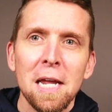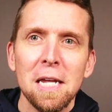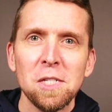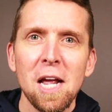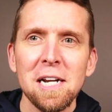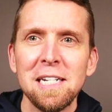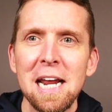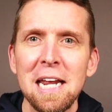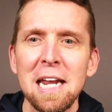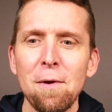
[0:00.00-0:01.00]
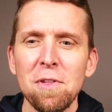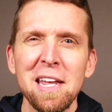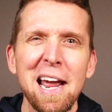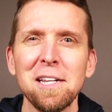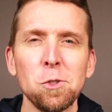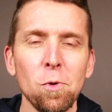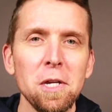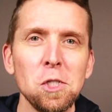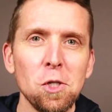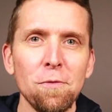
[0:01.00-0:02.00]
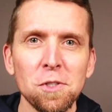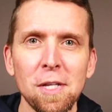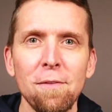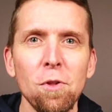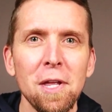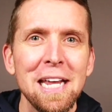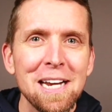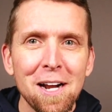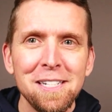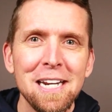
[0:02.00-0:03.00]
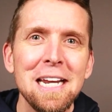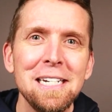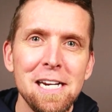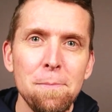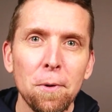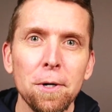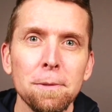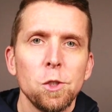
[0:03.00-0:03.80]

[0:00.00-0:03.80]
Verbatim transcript: is kind of taking everything at its really surface level and not digging deeper.